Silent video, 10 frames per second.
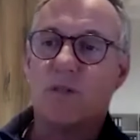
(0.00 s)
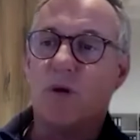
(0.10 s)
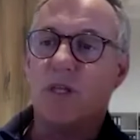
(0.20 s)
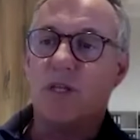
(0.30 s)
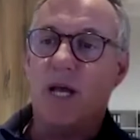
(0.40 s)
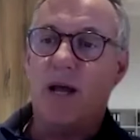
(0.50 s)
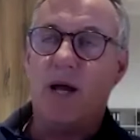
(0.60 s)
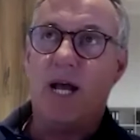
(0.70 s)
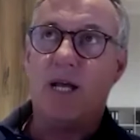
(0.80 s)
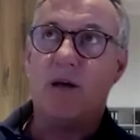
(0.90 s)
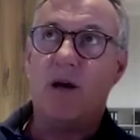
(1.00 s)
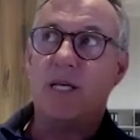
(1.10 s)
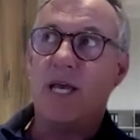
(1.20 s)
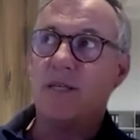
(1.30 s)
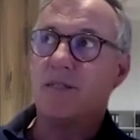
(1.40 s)
Well, the, our, our, I
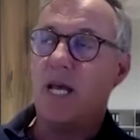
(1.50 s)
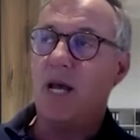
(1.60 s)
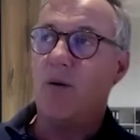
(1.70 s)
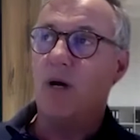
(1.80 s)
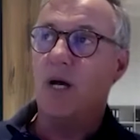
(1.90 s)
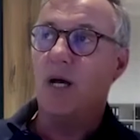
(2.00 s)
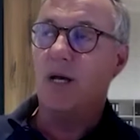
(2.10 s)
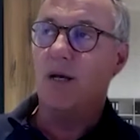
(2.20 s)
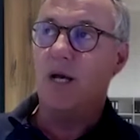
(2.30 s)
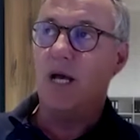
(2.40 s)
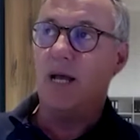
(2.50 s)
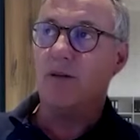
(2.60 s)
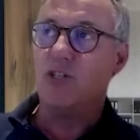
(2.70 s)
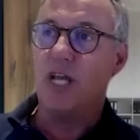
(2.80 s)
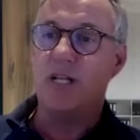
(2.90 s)
guess our our
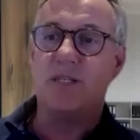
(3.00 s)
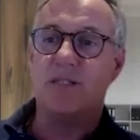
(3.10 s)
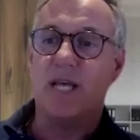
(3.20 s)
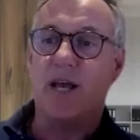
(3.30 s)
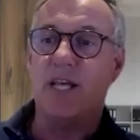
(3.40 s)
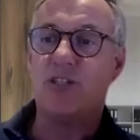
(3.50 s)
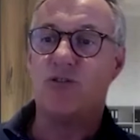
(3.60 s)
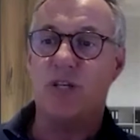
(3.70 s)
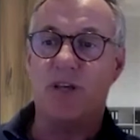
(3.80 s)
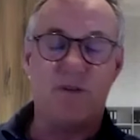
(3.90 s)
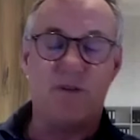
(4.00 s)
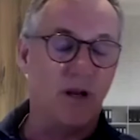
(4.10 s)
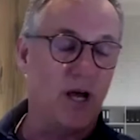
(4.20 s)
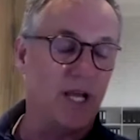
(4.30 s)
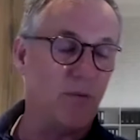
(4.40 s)
genesis, our history, if you
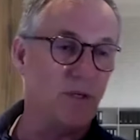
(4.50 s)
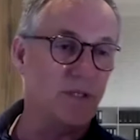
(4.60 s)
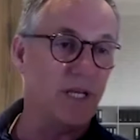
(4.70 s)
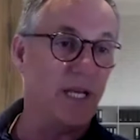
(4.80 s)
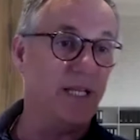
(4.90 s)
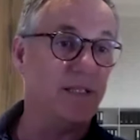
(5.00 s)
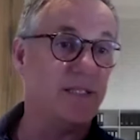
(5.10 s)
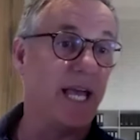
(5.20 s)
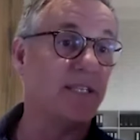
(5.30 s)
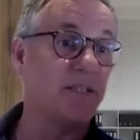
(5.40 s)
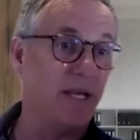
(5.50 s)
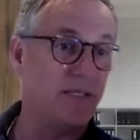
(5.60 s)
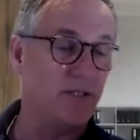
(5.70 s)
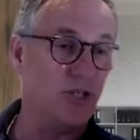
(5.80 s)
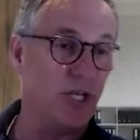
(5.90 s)
like, was in text
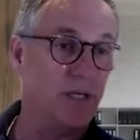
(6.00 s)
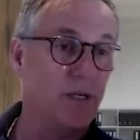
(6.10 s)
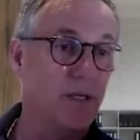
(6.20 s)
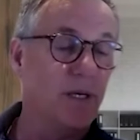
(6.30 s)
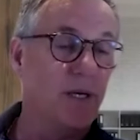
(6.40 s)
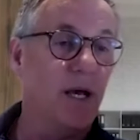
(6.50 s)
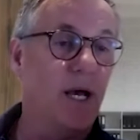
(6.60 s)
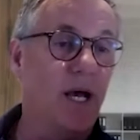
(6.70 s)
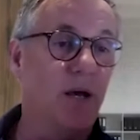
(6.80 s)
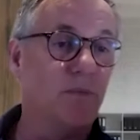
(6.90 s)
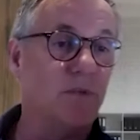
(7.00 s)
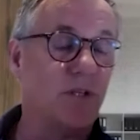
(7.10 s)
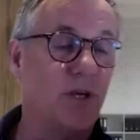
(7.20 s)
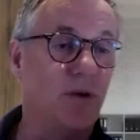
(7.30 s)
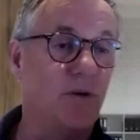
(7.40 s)
messaging. Um,
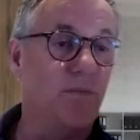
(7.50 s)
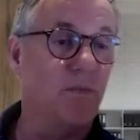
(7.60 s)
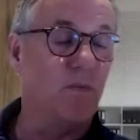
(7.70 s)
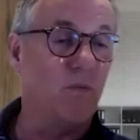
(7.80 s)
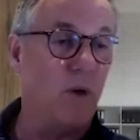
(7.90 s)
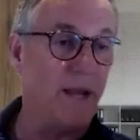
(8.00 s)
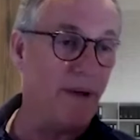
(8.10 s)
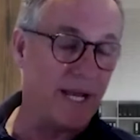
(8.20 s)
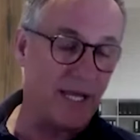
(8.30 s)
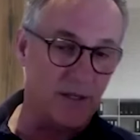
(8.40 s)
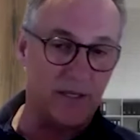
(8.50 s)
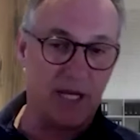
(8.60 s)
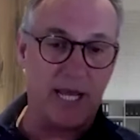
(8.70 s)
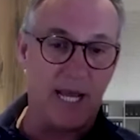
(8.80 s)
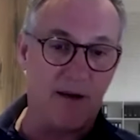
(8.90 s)
so way back in the
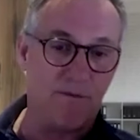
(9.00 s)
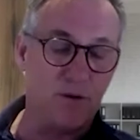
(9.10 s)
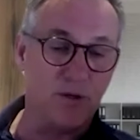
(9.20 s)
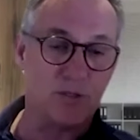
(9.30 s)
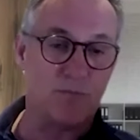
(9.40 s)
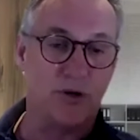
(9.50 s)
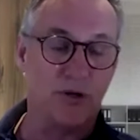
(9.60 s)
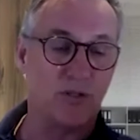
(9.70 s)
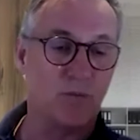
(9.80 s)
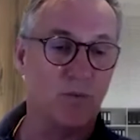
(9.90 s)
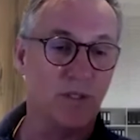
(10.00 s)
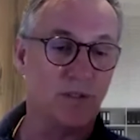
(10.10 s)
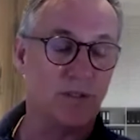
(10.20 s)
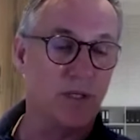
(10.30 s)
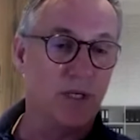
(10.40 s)
day, our first product
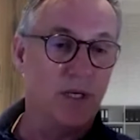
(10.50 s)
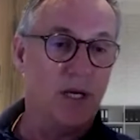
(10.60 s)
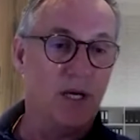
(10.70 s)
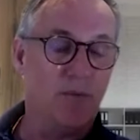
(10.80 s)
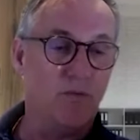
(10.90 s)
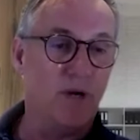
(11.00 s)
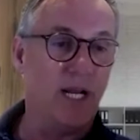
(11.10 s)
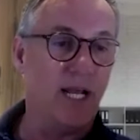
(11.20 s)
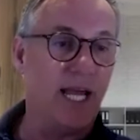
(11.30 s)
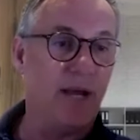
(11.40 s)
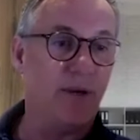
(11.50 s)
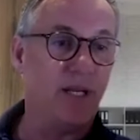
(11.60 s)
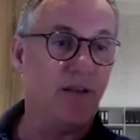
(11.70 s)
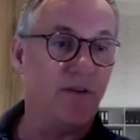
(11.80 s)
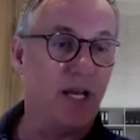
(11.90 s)
was um, really allowing
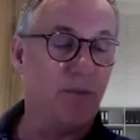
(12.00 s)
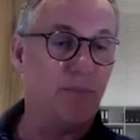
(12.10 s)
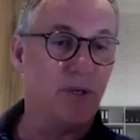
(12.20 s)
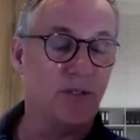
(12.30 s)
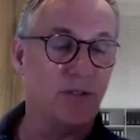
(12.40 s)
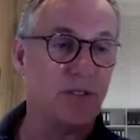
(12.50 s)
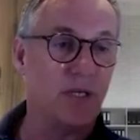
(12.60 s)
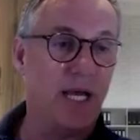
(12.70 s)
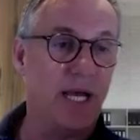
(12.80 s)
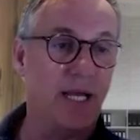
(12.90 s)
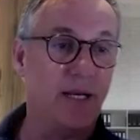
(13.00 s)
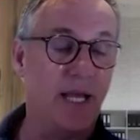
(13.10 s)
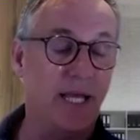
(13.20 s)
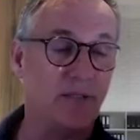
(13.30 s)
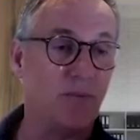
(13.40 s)
developers and
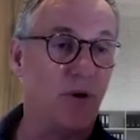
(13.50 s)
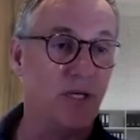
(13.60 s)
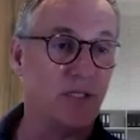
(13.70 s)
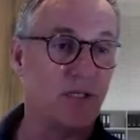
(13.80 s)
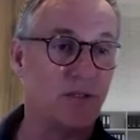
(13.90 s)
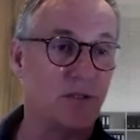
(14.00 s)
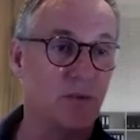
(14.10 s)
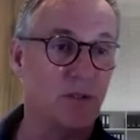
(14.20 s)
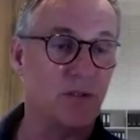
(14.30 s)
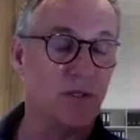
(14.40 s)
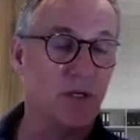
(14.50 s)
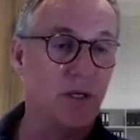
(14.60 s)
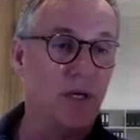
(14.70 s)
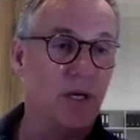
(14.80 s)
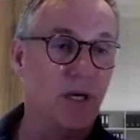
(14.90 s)
enterprise customers
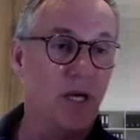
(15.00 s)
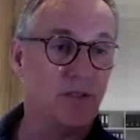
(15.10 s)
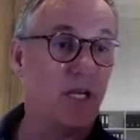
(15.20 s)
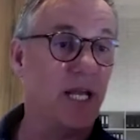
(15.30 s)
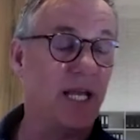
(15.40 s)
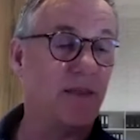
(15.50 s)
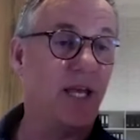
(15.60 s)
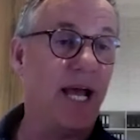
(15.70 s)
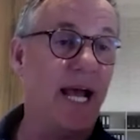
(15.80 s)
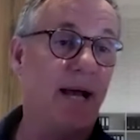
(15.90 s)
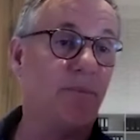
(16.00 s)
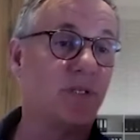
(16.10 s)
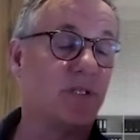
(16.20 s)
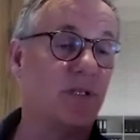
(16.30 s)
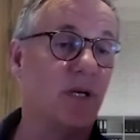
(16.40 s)
uh, to connect their
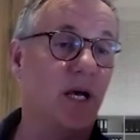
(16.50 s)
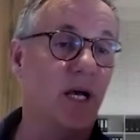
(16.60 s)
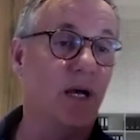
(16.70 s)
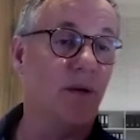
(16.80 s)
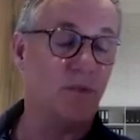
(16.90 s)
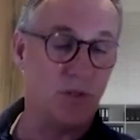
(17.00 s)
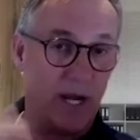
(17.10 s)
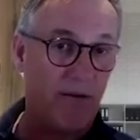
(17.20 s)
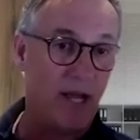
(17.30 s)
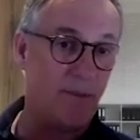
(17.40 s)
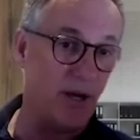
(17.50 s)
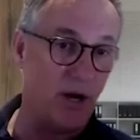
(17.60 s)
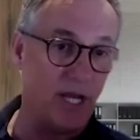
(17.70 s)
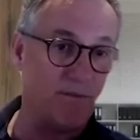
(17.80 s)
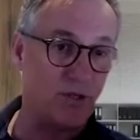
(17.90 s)
apps um, to our
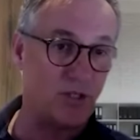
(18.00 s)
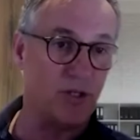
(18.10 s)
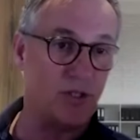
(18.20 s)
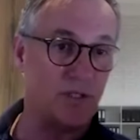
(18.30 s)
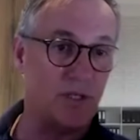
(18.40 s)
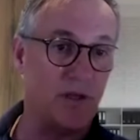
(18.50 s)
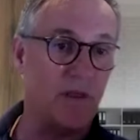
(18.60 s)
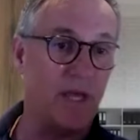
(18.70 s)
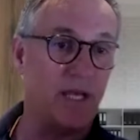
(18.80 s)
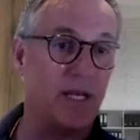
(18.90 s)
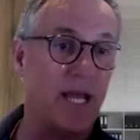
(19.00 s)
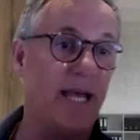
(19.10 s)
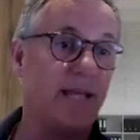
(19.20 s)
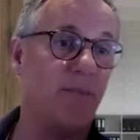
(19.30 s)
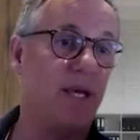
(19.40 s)
API infrastructure so that they could
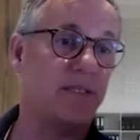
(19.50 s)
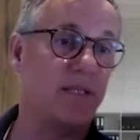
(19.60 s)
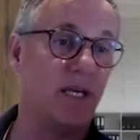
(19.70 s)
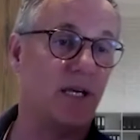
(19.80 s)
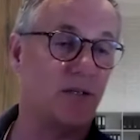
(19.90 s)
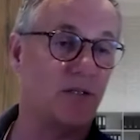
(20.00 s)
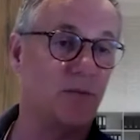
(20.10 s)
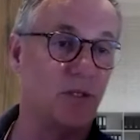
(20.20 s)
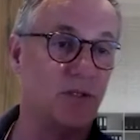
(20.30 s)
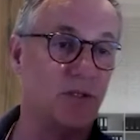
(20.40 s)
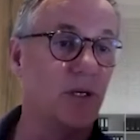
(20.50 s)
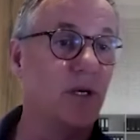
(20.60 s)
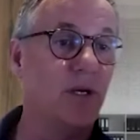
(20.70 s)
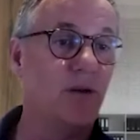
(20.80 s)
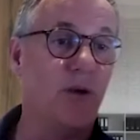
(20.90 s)
SMS their customers
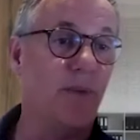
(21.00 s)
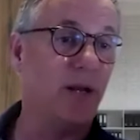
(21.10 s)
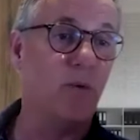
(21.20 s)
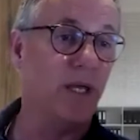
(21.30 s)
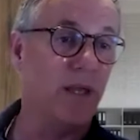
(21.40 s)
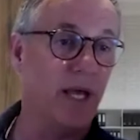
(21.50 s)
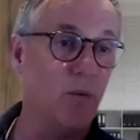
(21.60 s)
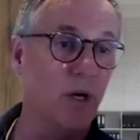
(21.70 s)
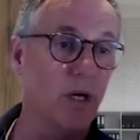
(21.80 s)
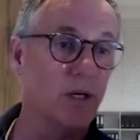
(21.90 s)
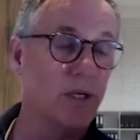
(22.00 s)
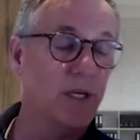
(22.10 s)
no matter where they were.